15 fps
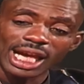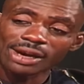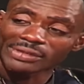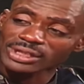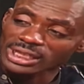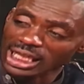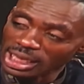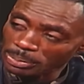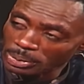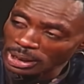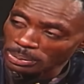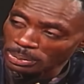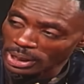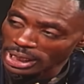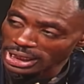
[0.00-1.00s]
have sick
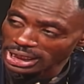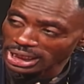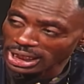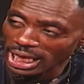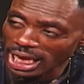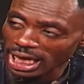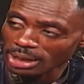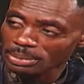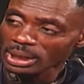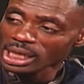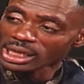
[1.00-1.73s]
people who need help,